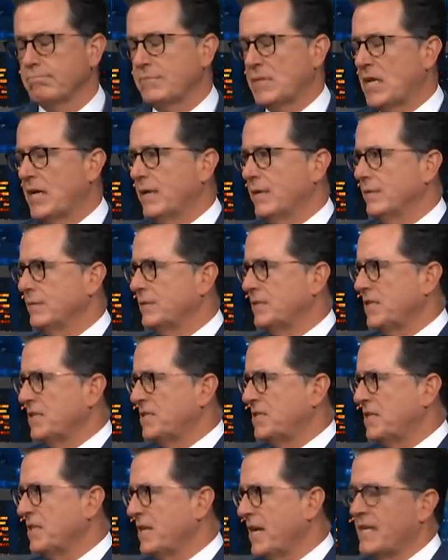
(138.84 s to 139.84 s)
yeah,
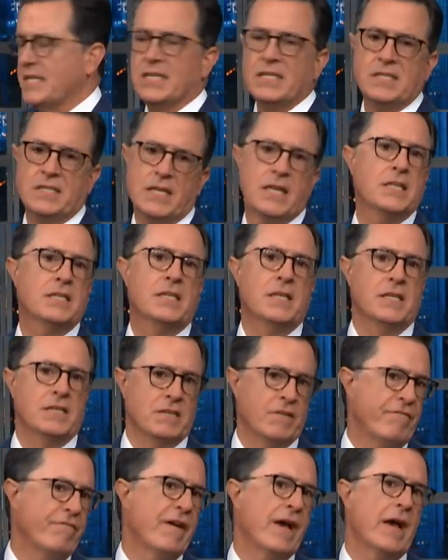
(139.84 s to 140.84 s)
since the 1960s.
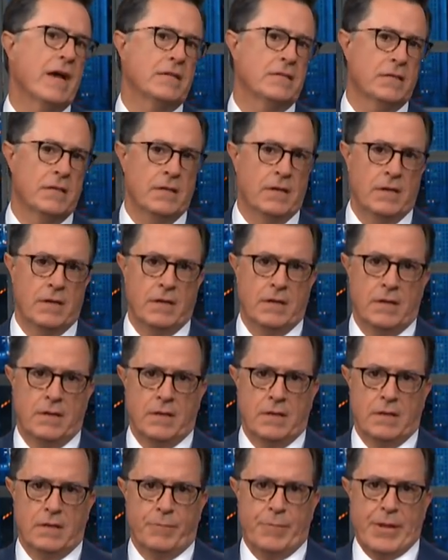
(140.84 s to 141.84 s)
In yeah. fact,
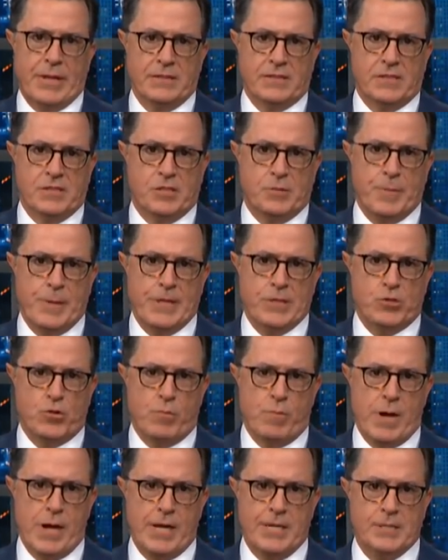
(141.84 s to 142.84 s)
Pence's speech
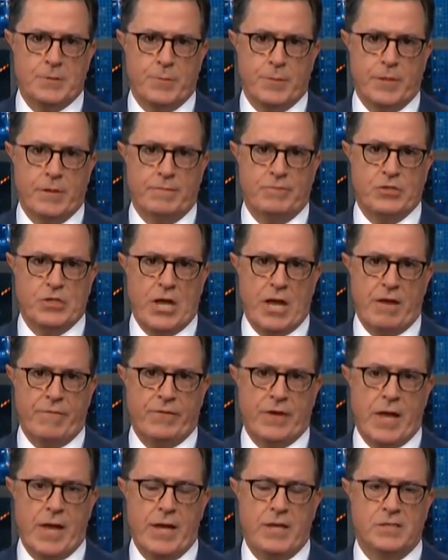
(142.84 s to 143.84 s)
reminds me of
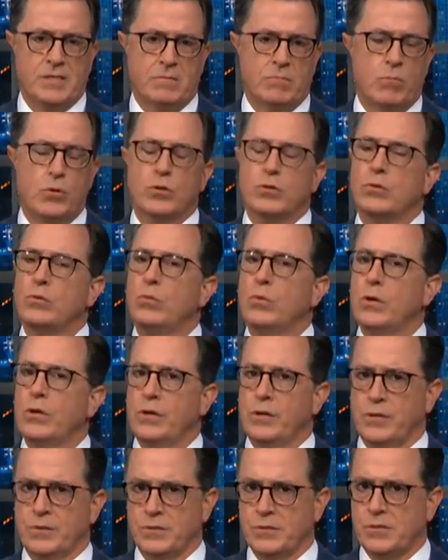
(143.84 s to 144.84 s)
JFK's immortal
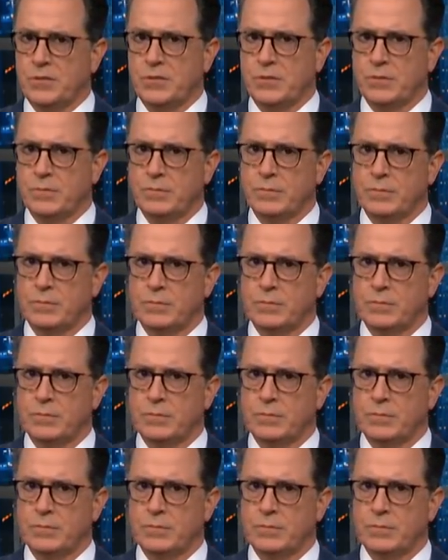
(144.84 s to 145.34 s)
words